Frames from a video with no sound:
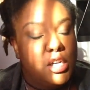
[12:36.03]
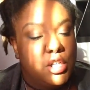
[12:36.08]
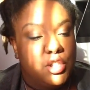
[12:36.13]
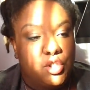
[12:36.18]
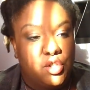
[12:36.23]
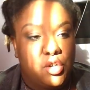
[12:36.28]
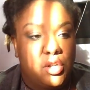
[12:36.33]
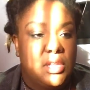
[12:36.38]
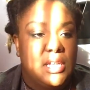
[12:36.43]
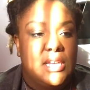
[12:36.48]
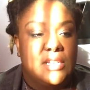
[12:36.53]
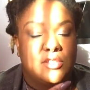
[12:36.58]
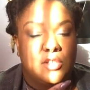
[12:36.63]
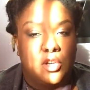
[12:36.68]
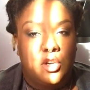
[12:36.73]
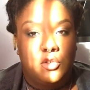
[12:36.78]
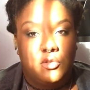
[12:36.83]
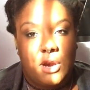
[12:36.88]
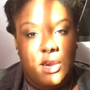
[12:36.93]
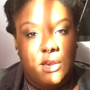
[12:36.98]
Journaling is a
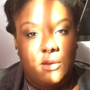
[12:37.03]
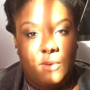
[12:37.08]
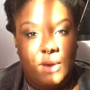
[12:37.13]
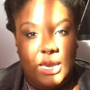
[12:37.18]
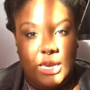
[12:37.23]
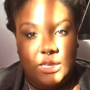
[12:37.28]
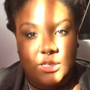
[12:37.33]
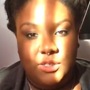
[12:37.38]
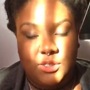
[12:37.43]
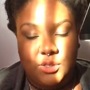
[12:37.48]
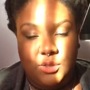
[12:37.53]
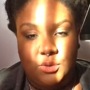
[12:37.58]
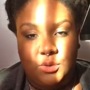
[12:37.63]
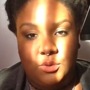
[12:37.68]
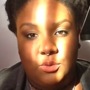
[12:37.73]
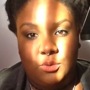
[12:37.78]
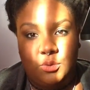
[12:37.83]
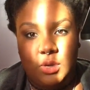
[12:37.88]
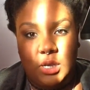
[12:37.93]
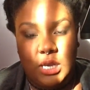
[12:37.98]
great way
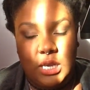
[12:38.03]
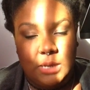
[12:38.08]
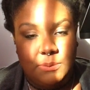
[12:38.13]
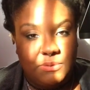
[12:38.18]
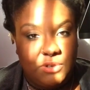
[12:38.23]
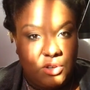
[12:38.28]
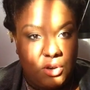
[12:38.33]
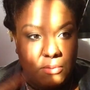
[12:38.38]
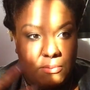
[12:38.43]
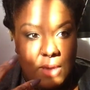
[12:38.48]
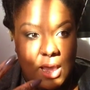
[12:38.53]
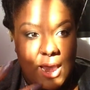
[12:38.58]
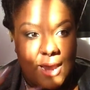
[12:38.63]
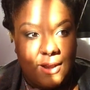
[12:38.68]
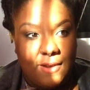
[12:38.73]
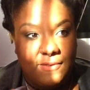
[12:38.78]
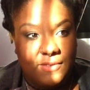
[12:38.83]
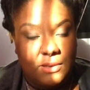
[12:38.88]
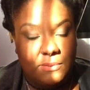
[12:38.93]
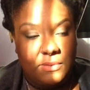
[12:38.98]
to empty your
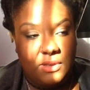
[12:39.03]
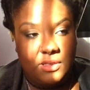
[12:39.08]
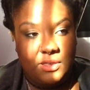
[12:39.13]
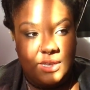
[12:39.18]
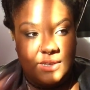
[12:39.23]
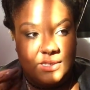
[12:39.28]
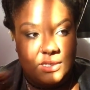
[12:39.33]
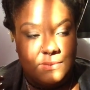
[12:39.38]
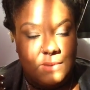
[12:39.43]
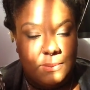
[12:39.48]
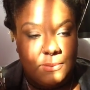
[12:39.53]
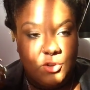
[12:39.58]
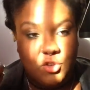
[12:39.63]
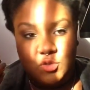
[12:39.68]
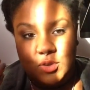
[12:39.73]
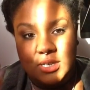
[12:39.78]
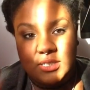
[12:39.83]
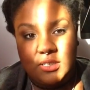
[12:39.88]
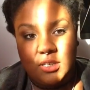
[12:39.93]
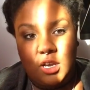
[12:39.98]
mind of some of the things that may be
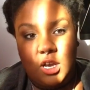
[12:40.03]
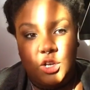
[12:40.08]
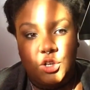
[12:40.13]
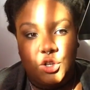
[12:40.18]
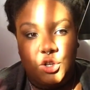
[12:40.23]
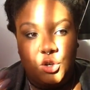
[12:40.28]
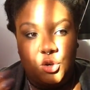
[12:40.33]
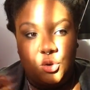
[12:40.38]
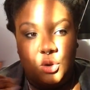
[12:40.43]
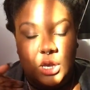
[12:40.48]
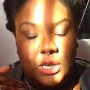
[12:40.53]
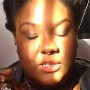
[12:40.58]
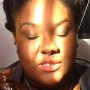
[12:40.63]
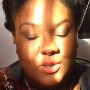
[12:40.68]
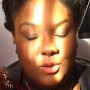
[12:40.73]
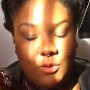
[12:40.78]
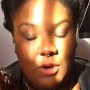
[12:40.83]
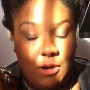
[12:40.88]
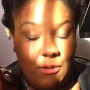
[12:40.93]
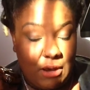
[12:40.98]
stressing on you. It's
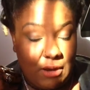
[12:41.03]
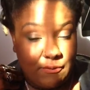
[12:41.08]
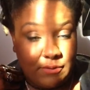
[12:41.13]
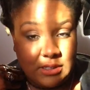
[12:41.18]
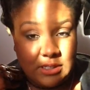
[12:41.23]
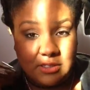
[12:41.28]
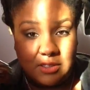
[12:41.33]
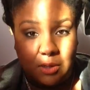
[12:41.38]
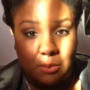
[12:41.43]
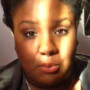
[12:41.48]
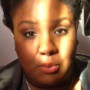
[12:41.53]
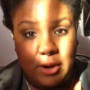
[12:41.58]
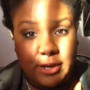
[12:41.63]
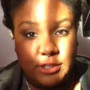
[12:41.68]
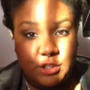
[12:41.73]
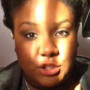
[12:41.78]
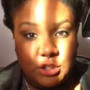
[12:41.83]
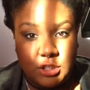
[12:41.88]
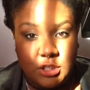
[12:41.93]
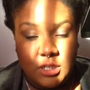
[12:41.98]
a great way of releasing
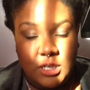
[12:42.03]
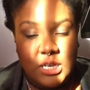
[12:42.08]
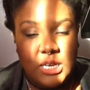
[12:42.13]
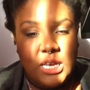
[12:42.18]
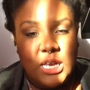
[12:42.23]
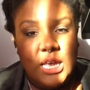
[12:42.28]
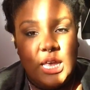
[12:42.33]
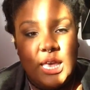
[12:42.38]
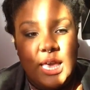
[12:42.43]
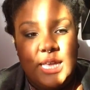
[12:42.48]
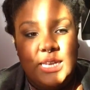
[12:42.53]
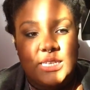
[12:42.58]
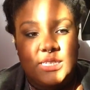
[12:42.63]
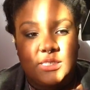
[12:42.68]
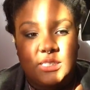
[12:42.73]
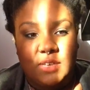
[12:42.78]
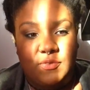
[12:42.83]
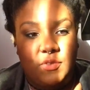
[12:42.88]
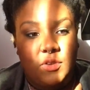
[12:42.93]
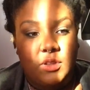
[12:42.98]
pressure, and it's
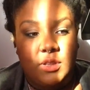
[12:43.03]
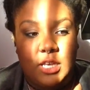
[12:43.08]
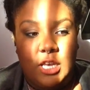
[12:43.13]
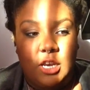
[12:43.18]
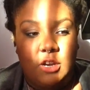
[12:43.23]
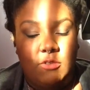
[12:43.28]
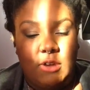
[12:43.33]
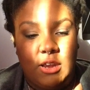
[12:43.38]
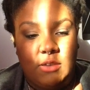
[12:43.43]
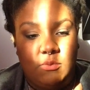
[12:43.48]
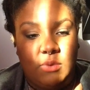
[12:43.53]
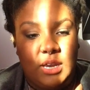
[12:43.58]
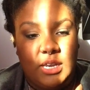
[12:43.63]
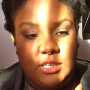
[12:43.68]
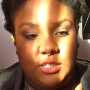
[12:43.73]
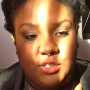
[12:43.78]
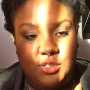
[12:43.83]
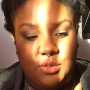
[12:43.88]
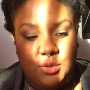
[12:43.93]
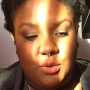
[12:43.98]
definitely a great
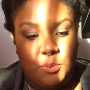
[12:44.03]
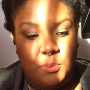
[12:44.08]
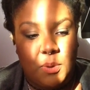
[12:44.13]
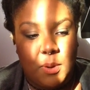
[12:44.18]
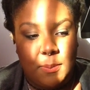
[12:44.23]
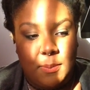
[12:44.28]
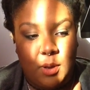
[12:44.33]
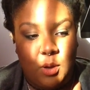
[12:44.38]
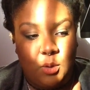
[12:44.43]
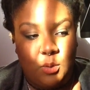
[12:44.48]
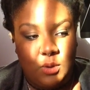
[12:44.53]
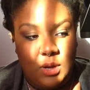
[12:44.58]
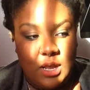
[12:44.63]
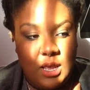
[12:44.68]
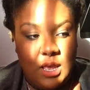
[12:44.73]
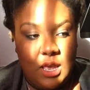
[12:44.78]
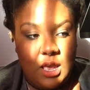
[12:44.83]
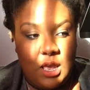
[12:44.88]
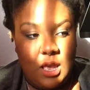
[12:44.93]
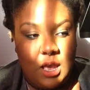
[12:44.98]
way to promote,
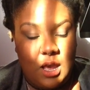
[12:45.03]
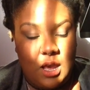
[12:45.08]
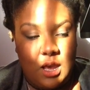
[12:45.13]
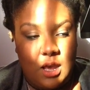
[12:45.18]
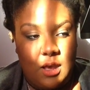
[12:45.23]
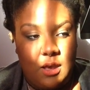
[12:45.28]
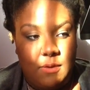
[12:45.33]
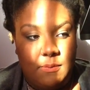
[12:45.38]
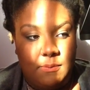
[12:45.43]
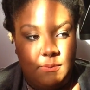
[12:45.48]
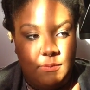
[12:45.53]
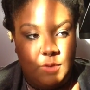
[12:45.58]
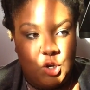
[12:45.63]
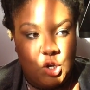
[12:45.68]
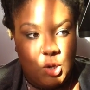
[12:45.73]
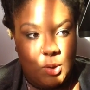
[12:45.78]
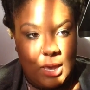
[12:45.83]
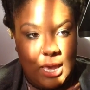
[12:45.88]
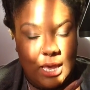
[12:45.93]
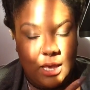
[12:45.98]

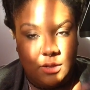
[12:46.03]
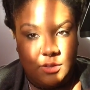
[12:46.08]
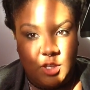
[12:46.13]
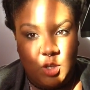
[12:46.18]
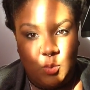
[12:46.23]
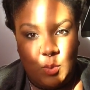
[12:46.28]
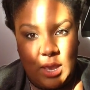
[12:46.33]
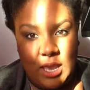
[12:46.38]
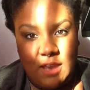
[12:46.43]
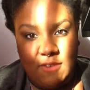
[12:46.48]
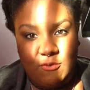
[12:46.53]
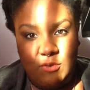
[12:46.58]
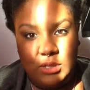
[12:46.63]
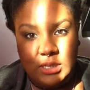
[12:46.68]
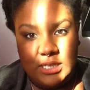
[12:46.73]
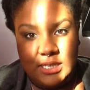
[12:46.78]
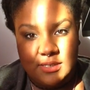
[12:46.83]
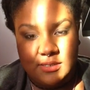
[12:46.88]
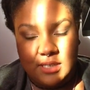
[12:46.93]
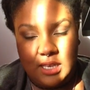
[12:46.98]
a healthy way of
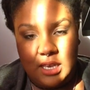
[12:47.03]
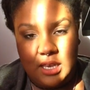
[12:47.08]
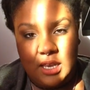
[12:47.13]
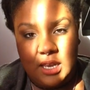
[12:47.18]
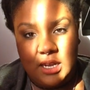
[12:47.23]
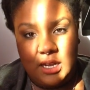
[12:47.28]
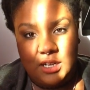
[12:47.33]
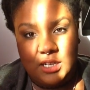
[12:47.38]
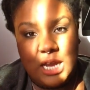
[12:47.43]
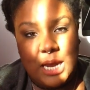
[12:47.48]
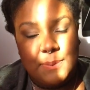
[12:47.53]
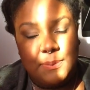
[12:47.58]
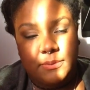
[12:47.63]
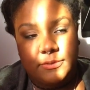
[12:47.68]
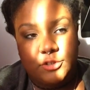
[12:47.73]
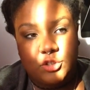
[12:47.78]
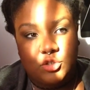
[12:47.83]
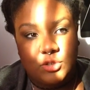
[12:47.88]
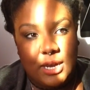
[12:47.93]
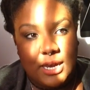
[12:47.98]
releasing any type
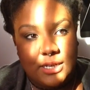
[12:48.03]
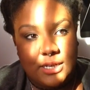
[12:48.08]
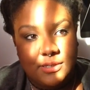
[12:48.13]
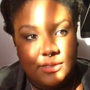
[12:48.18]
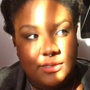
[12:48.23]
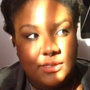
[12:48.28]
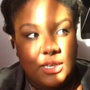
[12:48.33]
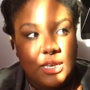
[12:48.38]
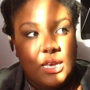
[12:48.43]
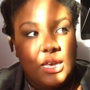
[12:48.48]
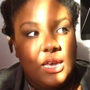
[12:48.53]
of stress.